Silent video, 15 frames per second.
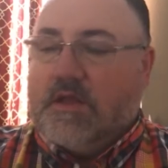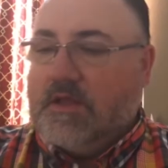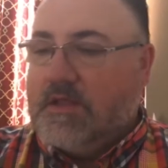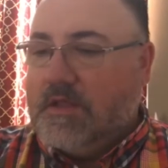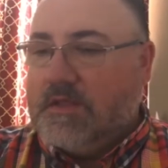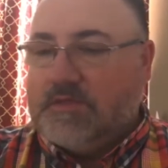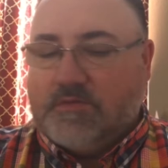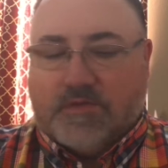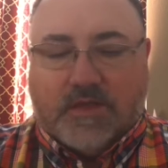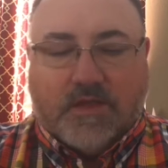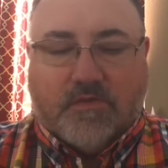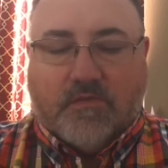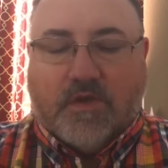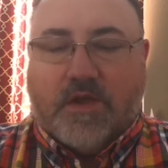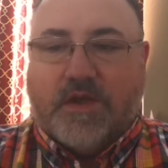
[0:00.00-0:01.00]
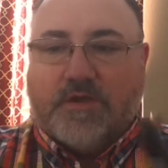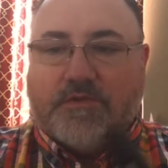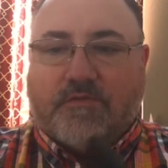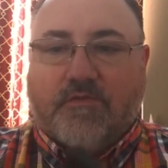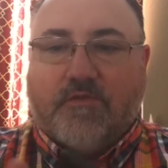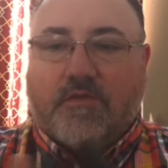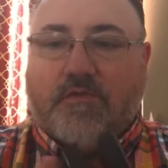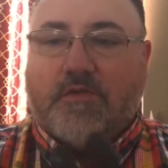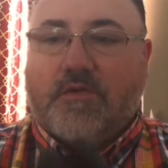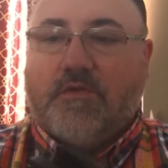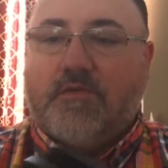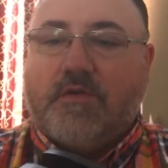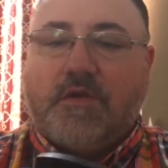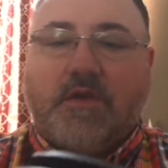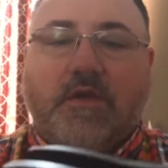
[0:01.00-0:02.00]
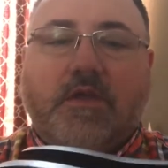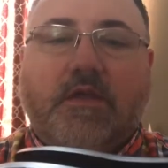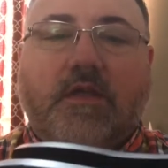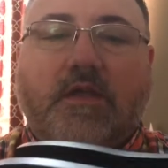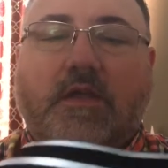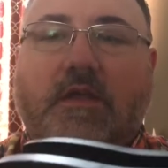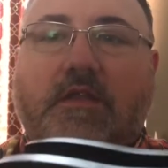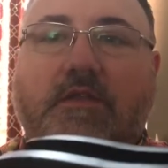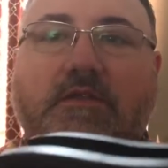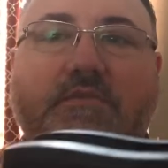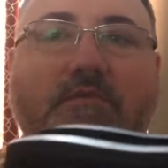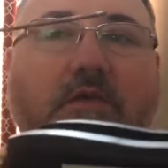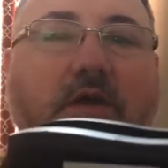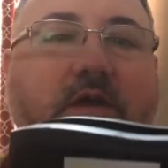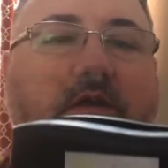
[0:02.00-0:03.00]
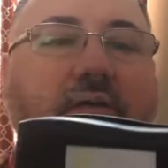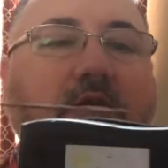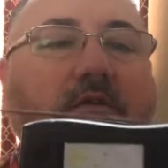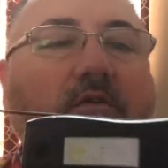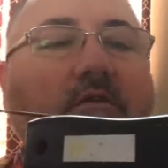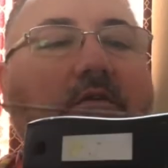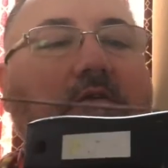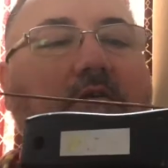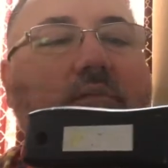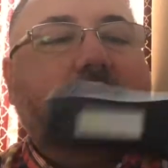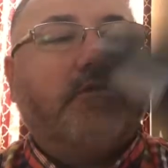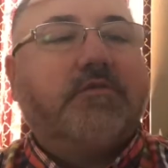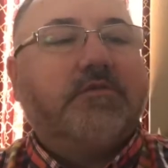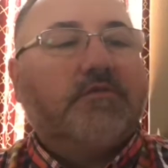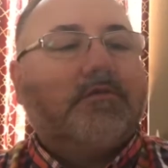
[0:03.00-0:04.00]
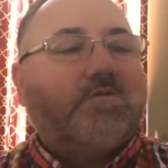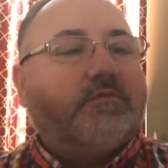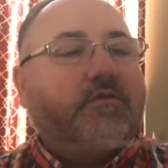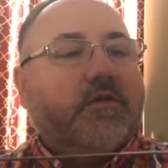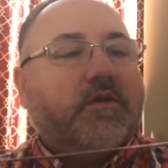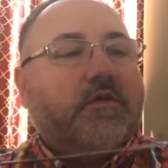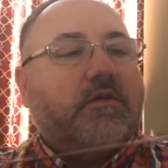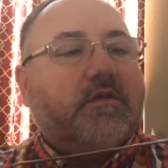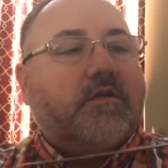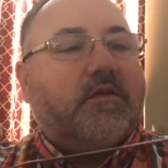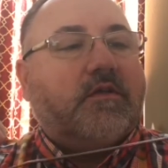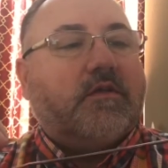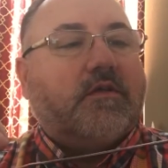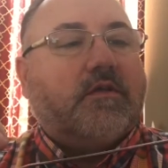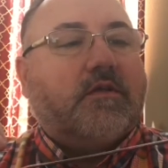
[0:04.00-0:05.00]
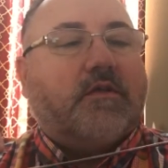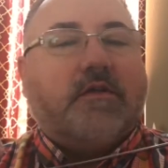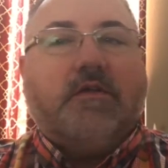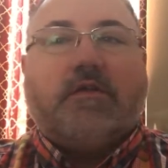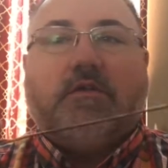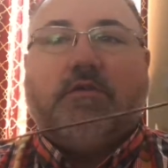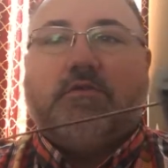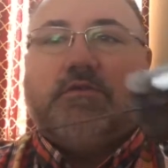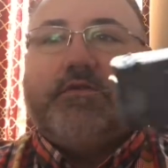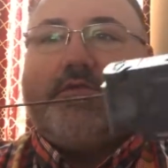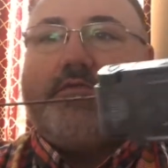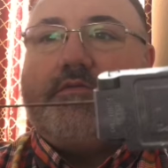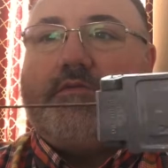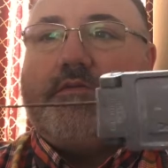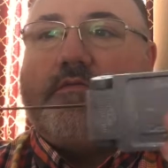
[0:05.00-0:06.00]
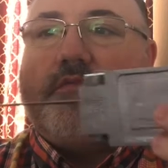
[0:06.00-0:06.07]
that's what that wire's for real quick. This wire goes through the